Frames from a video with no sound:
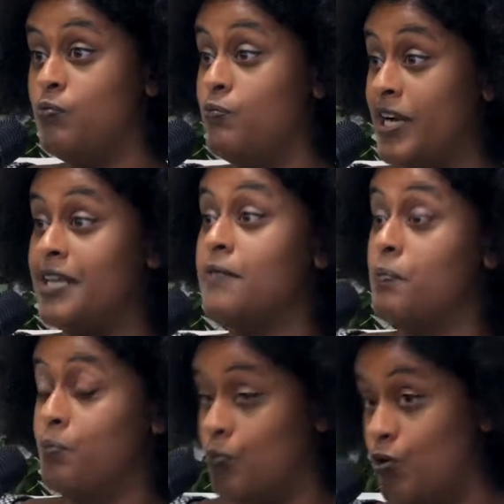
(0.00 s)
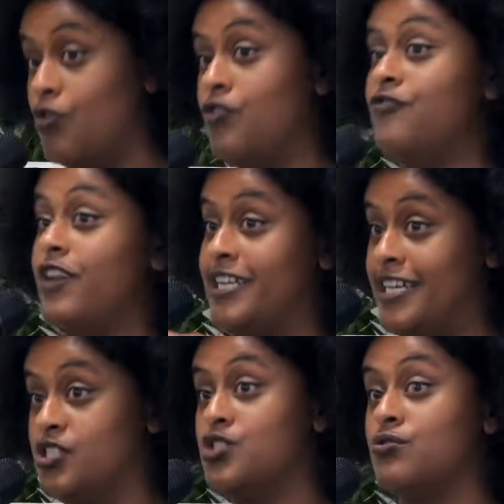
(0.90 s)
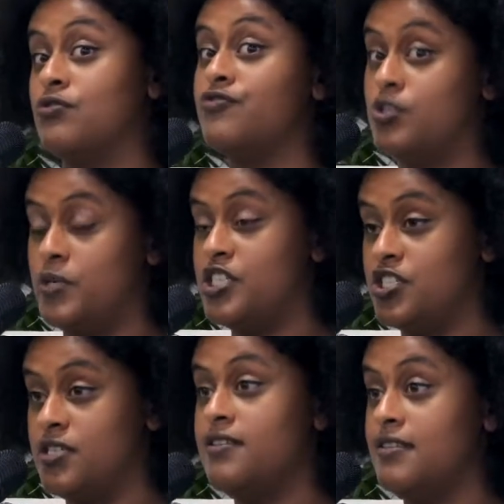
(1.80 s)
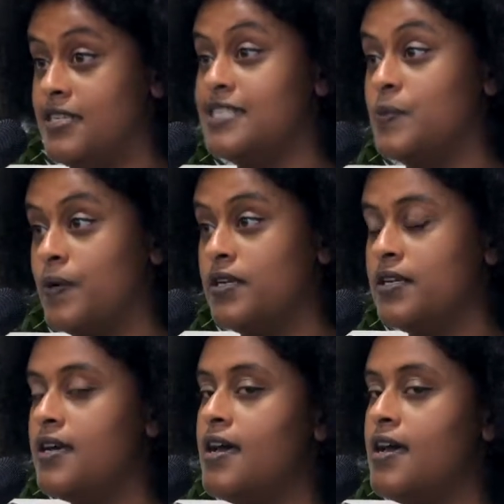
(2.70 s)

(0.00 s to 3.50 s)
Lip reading: bring more financial fruition than this one.